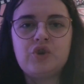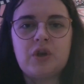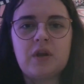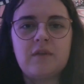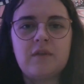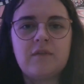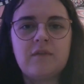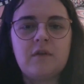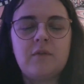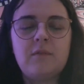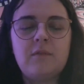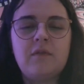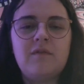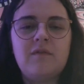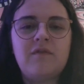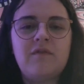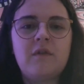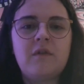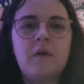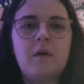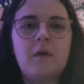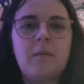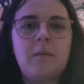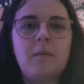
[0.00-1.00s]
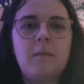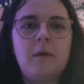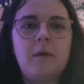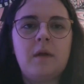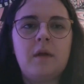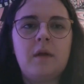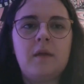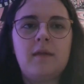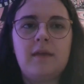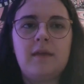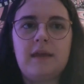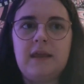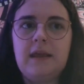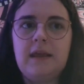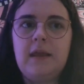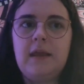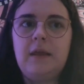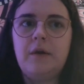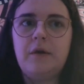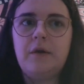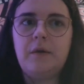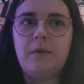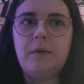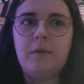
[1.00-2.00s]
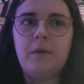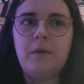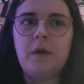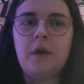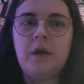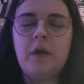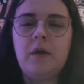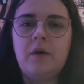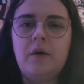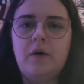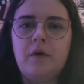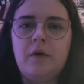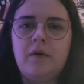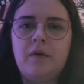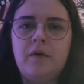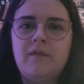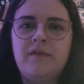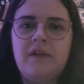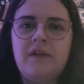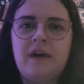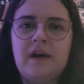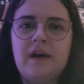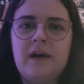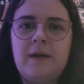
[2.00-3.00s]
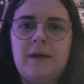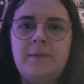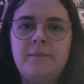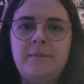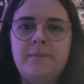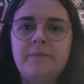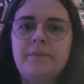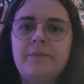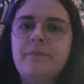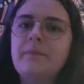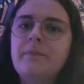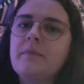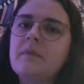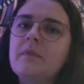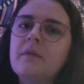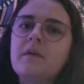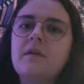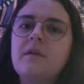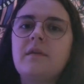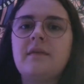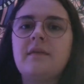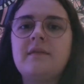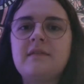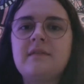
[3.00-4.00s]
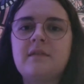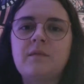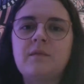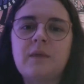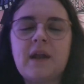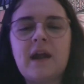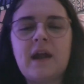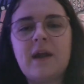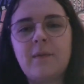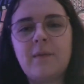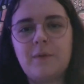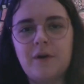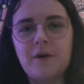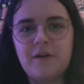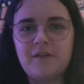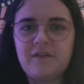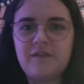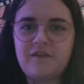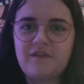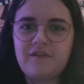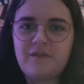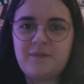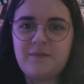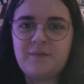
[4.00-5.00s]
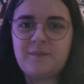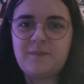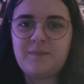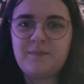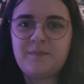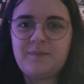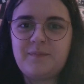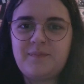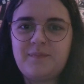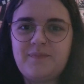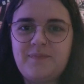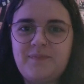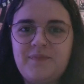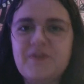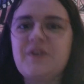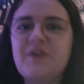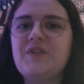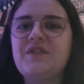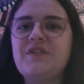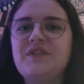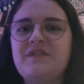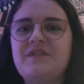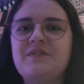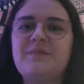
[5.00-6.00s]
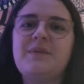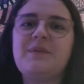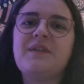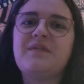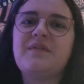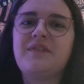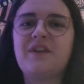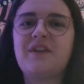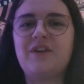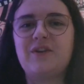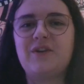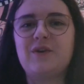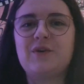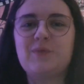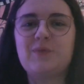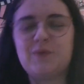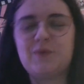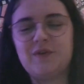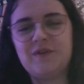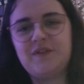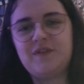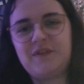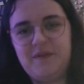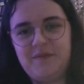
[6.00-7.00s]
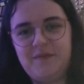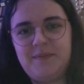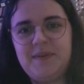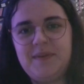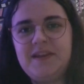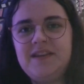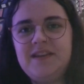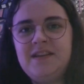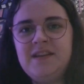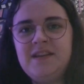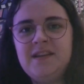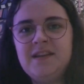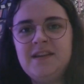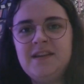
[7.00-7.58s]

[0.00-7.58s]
It's coming from the ego of this is what I want, or this is what I think God wants of me.